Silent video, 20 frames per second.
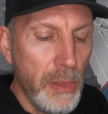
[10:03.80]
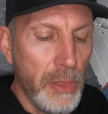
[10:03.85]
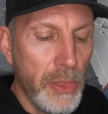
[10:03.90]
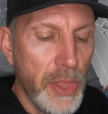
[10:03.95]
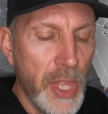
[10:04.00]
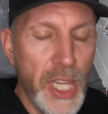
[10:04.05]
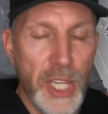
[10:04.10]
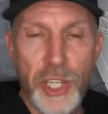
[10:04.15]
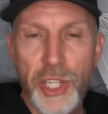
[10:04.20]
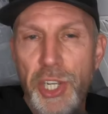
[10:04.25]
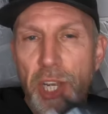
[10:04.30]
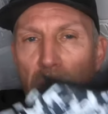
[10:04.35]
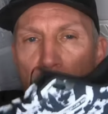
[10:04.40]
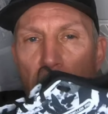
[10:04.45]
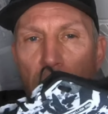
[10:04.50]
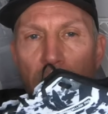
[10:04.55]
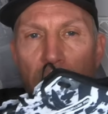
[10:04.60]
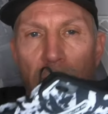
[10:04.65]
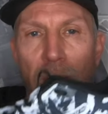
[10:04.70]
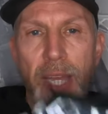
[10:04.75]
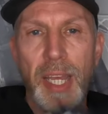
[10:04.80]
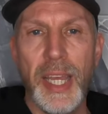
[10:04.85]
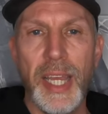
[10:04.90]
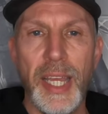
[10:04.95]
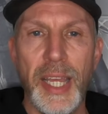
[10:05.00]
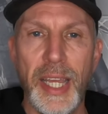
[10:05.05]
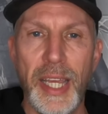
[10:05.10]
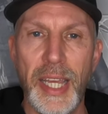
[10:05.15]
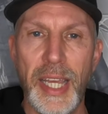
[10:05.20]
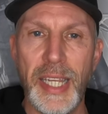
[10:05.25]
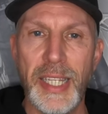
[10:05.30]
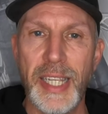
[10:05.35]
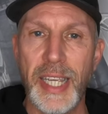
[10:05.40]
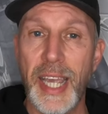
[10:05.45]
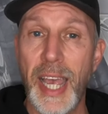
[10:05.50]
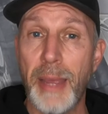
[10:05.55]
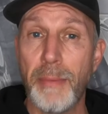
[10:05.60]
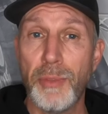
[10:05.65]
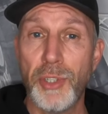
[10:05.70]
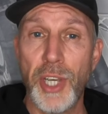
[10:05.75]
this shoe is a
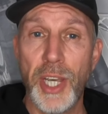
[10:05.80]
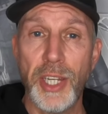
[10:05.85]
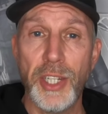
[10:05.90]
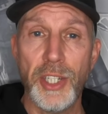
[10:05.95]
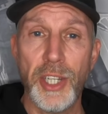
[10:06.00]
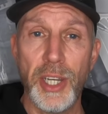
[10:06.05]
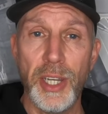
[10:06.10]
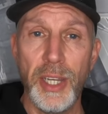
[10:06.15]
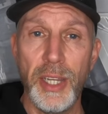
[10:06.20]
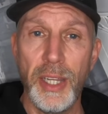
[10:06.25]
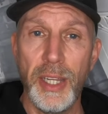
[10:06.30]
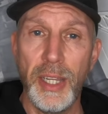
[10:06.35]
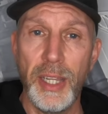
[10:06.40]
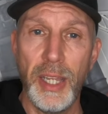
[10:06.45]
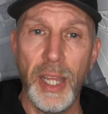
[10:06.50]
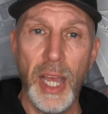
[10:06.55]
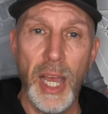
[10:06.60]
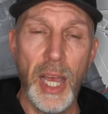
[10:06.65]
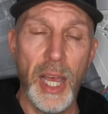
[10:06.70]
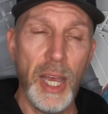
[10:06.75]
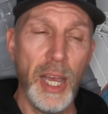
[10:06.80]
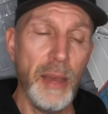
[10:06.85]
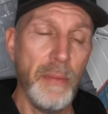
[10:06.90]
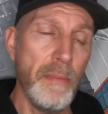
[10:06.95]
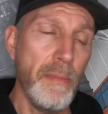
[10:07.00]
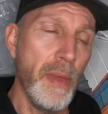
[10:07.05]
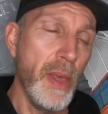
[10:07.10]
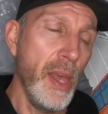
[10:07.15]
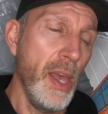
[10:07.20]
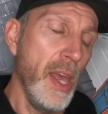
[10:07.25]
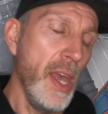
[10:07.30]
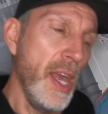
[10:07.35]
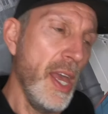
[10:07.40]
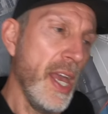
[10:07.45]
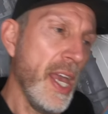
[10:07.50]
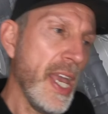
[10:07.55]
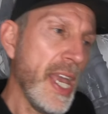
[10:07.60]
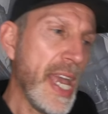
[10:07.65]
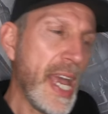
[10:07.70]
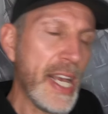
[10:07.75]
game changer.
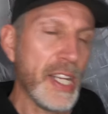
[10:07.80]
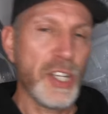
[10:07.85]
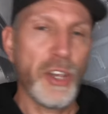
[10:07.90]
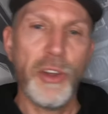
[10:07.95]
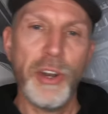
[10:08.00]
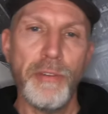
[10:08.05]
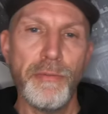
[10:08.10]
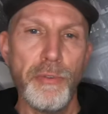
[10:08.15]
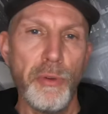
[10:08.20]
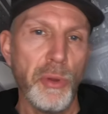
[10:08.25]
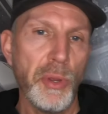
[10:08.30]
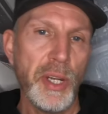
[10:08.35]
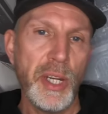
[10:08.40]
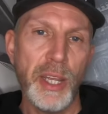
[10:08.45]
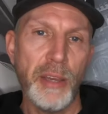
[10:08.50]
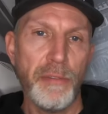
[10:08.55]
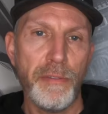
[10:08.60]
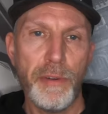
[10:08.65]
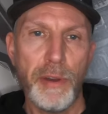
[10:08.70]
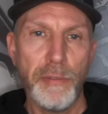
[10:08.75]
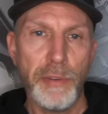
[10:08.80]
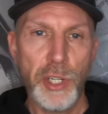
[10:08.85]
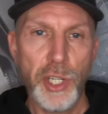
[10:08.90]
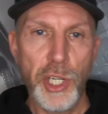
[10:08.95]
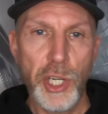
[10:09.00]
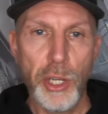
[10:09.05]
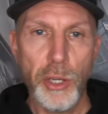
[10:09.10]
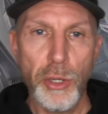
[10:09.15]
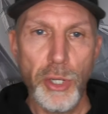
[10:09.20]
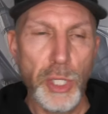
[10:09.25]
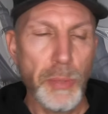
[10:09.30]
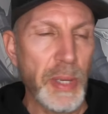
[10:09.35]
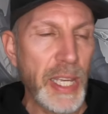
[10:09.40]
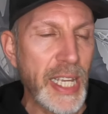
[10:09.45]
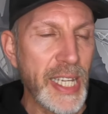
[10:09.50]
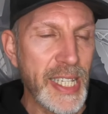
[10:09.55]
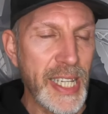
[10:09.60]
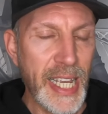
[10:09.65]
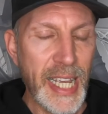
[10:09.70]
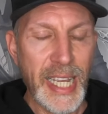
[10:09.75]
It has kind of ruined it for other shoes
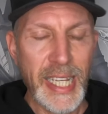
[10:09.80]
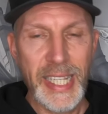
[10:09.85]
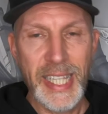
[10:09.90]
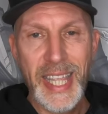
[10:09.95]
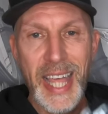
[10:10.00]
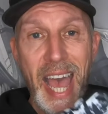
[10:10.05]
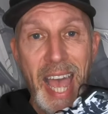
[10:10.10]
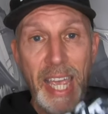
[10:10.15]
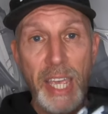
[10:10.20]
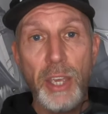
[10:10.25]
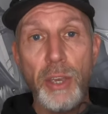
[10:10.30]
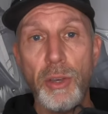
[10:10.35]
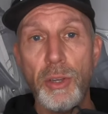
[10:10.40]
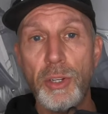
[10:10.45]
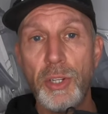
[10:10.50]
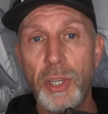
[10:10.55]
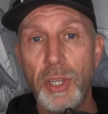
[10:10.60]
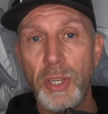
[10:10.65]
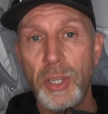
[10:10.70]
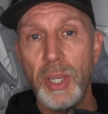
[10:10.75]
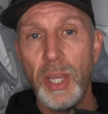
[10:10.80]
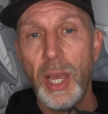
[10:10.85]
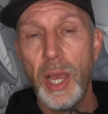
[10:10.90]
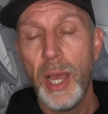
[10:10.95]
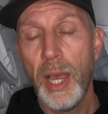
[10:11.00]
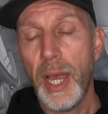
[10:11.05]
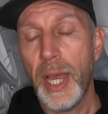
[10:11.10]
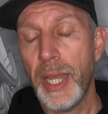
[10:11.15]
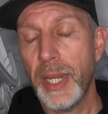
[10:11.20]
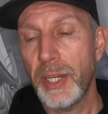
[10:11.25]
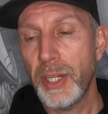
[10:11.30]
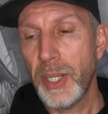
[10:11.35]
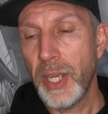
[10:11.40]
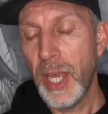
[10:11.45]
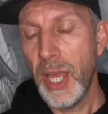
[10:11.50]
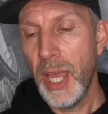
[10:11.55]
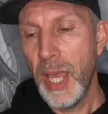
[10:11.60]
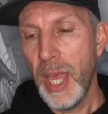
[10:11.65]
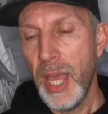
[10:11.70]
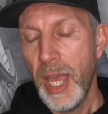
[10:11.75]
because it is that good. And
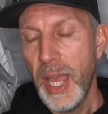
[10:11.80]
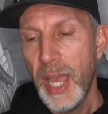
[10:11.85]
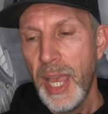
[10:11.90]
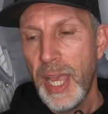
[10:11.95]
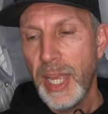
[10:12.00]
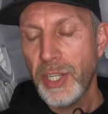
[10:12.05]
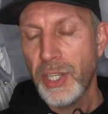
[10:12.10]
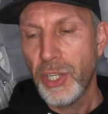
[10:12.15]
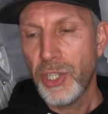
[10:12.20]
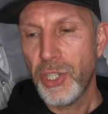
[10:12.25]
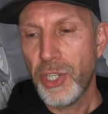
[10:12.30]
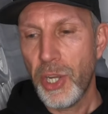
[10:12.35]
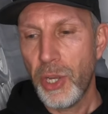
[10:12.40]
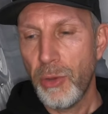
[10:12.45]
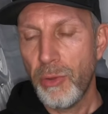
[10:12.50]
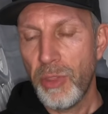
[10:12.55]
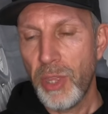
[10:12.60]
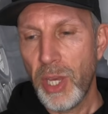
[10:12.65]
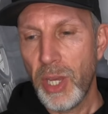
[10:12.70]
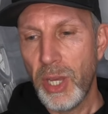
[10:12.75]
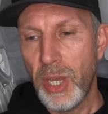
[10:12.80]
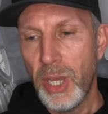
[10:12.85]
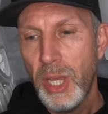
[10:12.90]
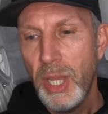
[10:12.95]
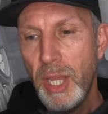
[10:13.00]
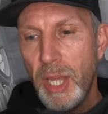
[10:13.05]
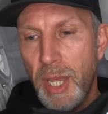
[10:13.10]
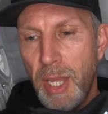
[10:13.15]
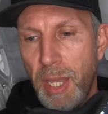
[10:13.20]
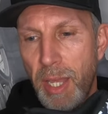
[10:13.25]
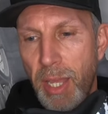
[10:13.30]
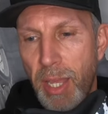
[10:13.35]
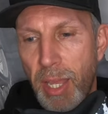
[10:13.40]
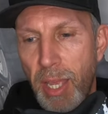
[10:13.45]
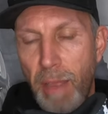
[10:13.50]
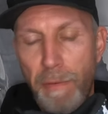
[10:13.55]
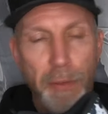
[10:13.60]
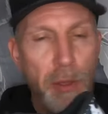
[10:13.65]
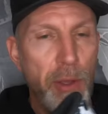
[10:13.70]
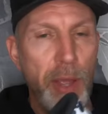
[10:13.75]
it's a shoe that
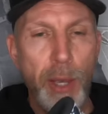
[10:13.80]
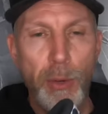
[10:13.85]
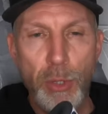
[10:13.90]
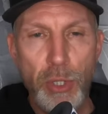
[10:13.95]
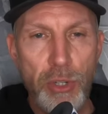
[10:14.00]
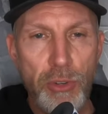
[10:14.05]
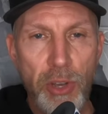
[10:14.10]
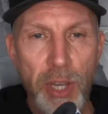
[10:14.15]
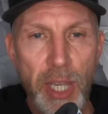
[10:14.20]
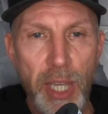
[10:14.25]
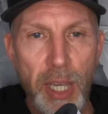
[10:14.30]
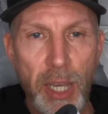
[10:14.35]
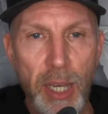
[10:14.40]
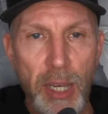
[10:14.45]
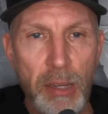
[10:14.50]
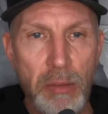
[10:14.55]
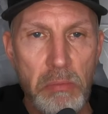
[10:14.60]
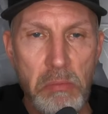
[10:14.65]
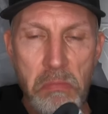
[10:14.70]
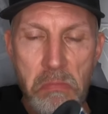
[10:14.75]
if you're a heel striker,